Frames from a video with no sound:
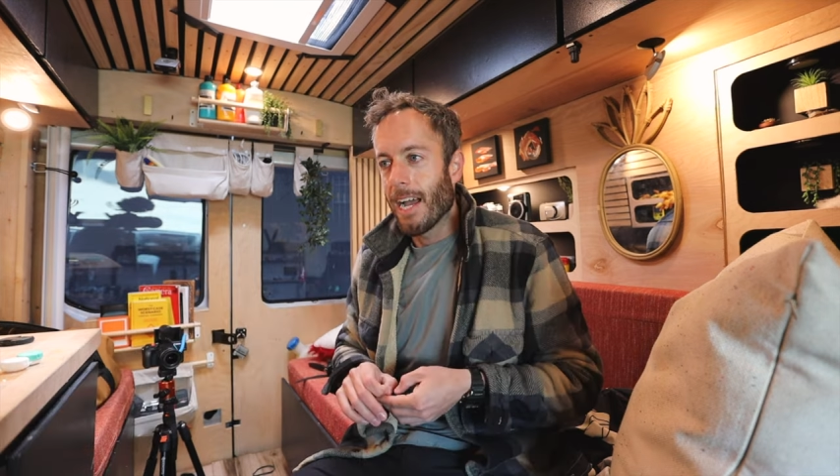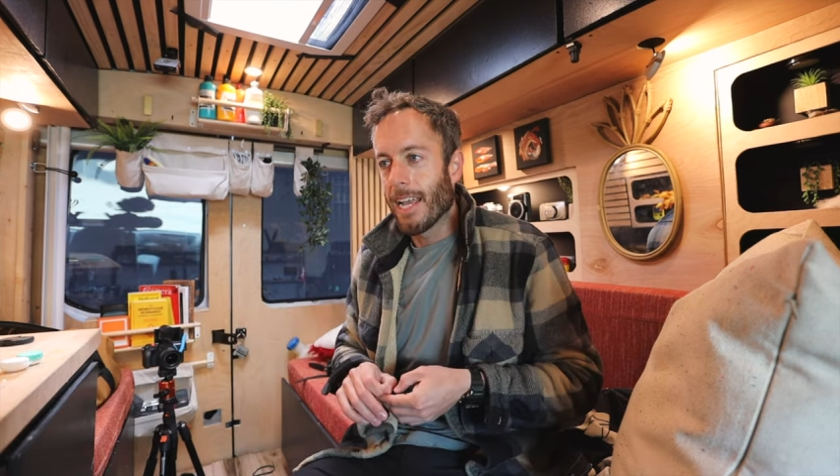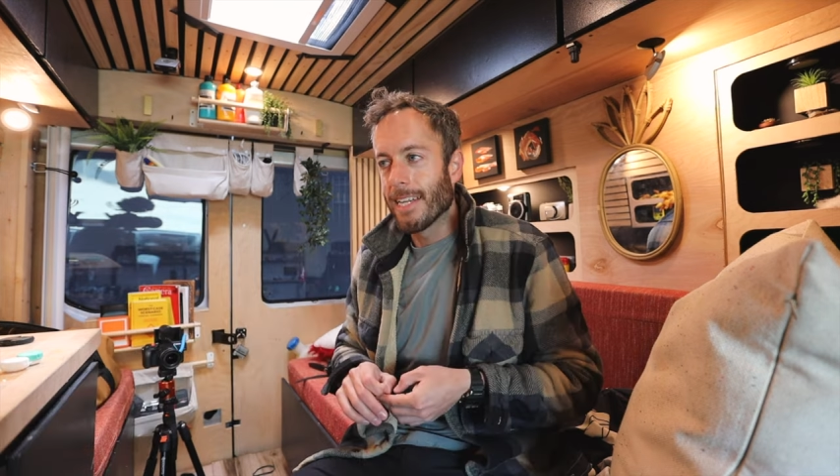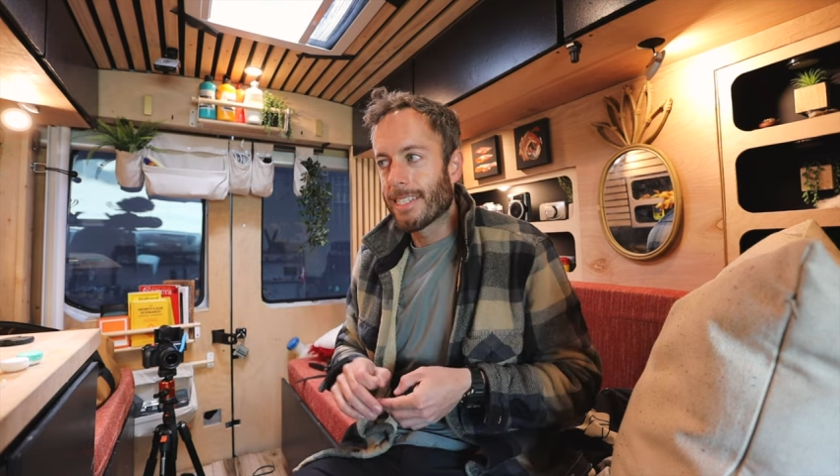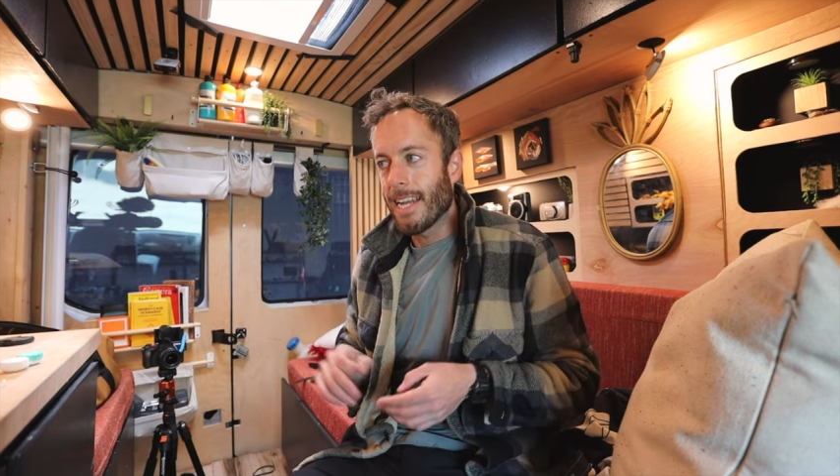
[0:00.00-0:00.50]

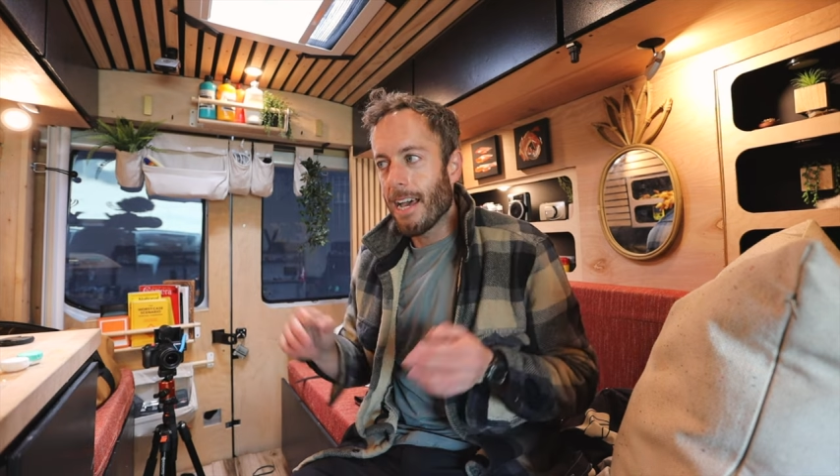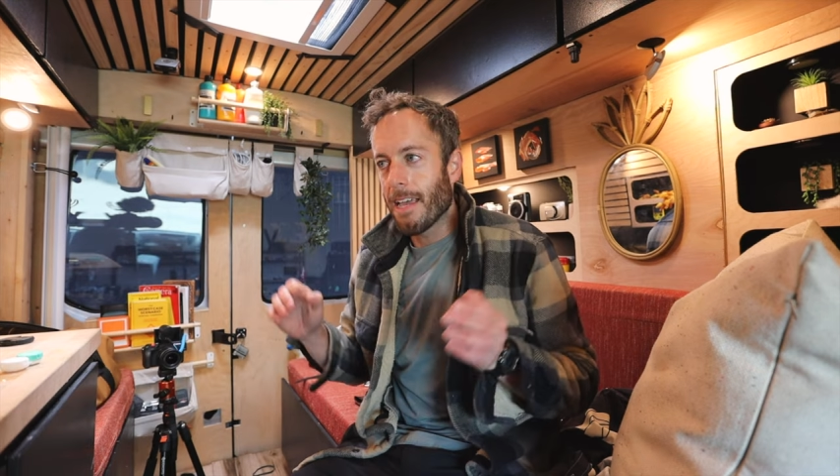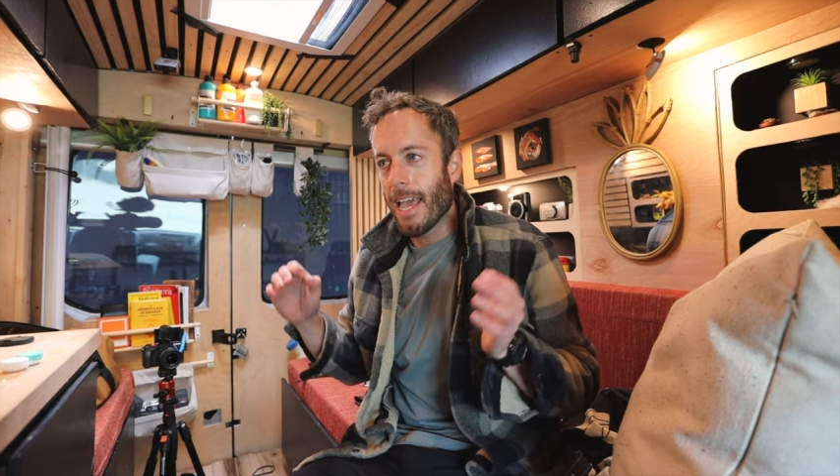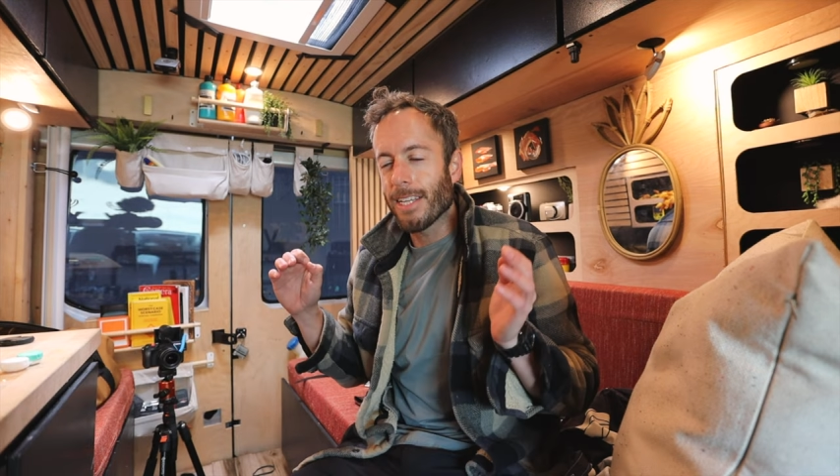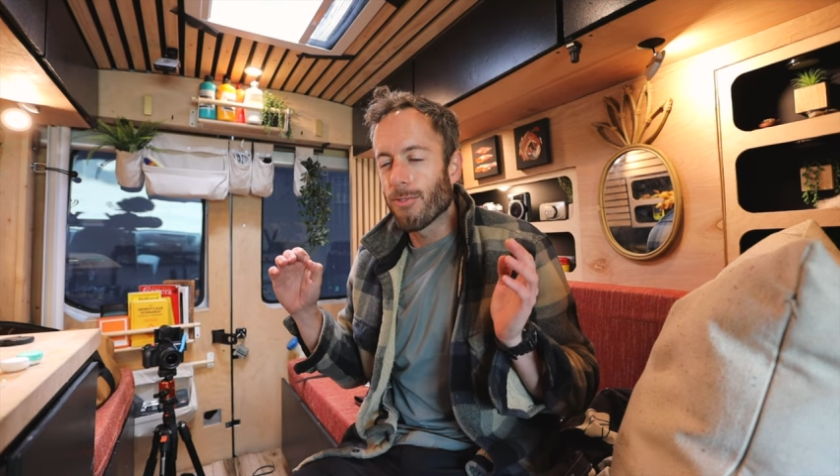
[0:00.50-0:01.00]
It
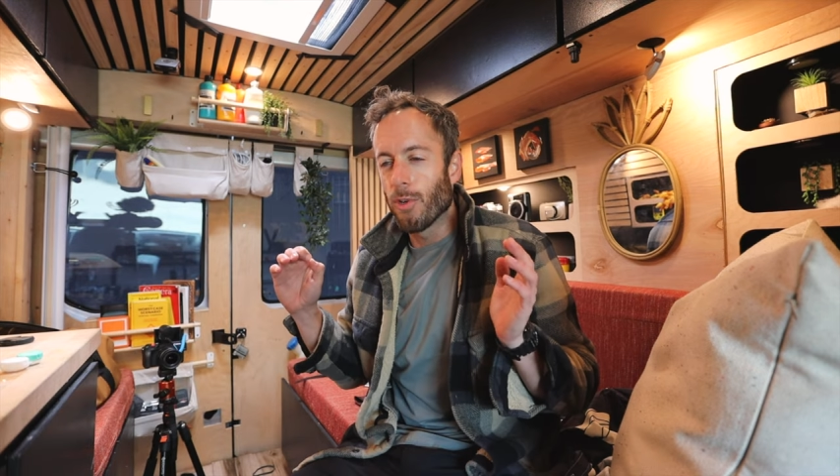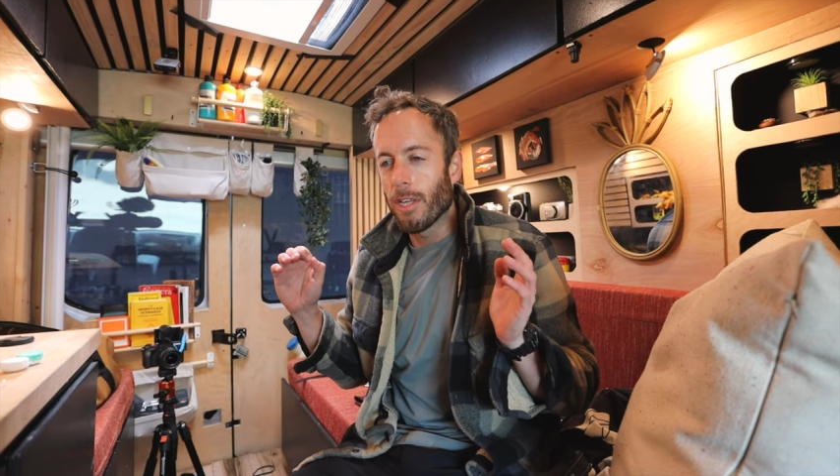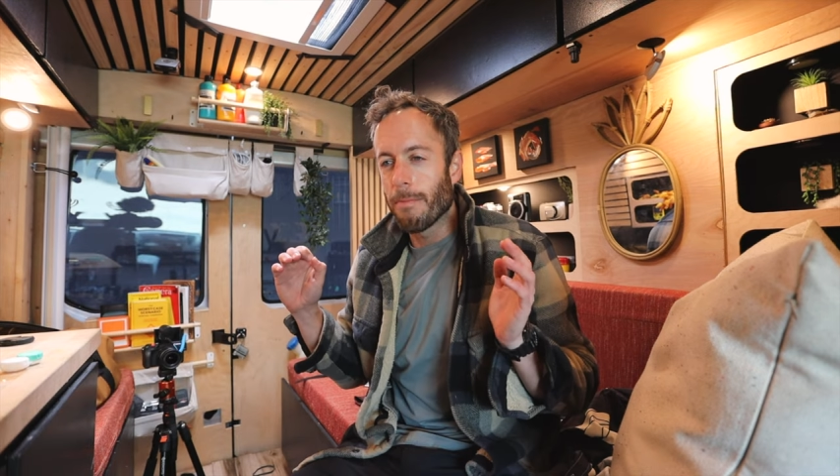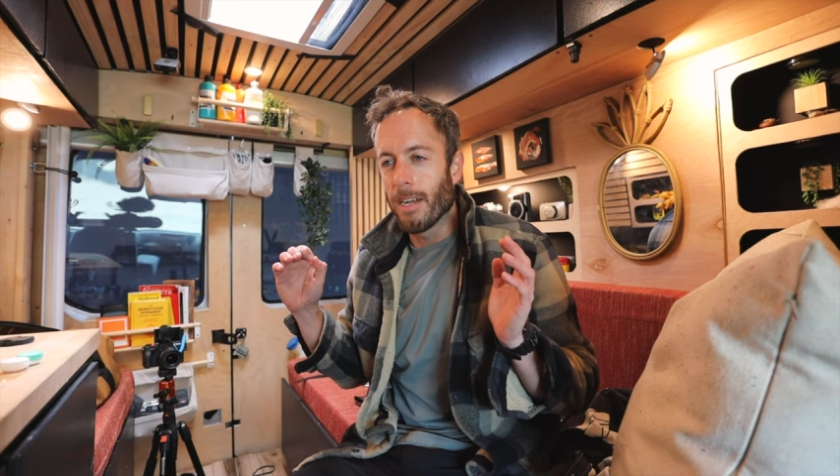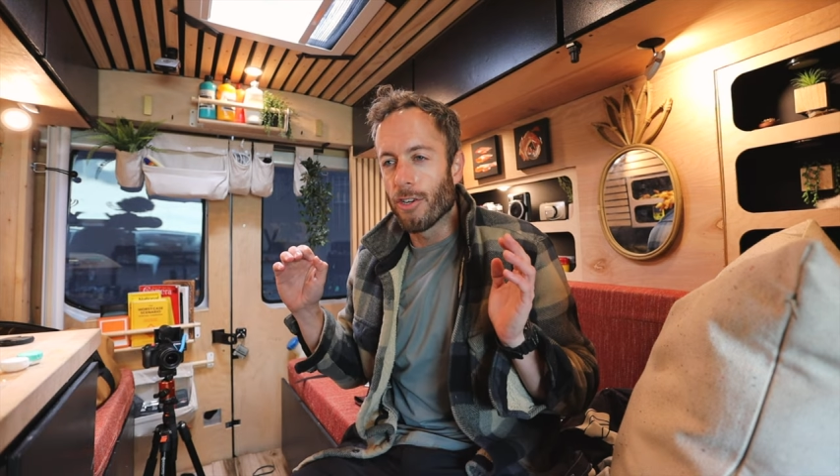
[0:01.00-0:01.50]
hasn't
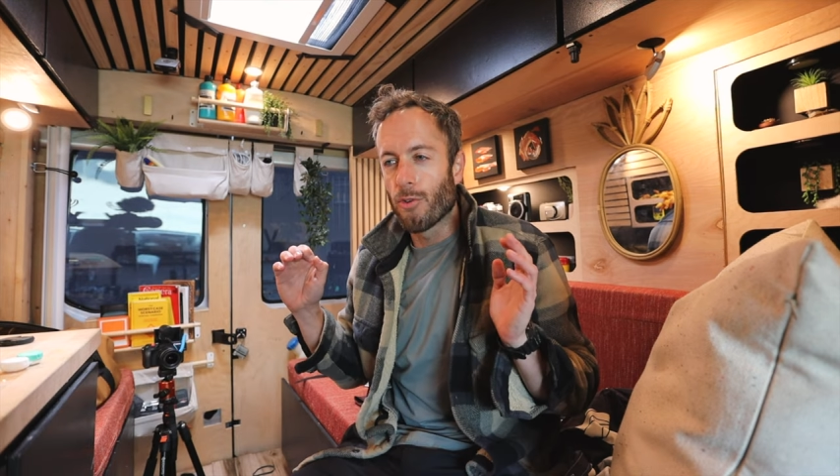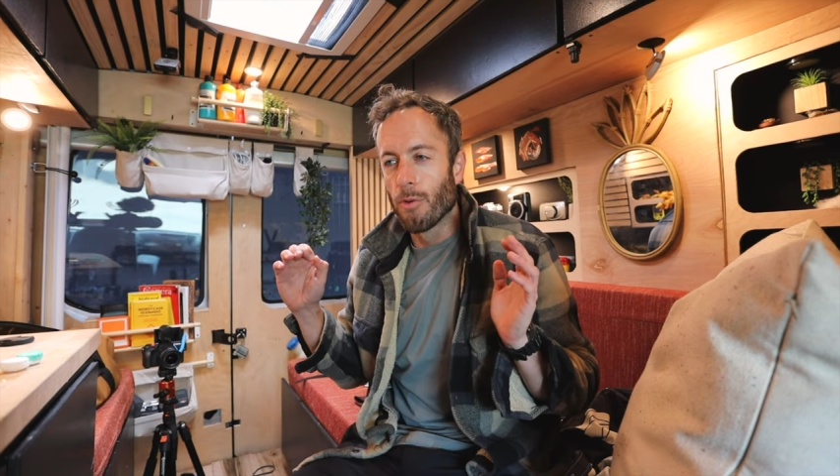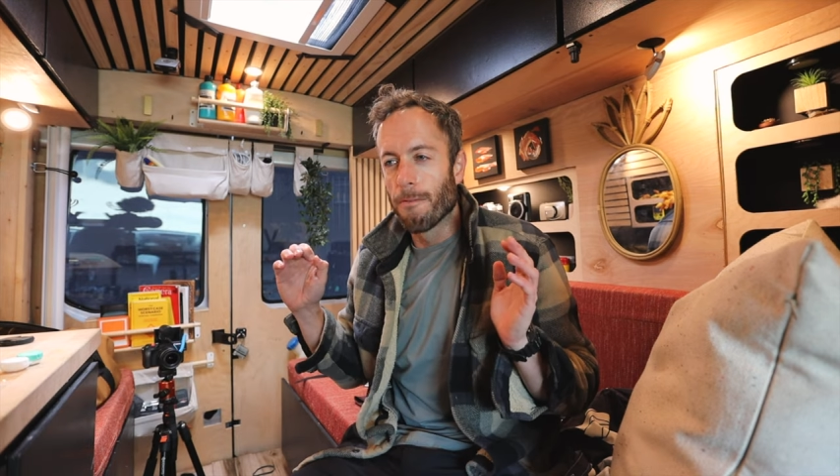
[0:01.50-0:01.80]
really been a true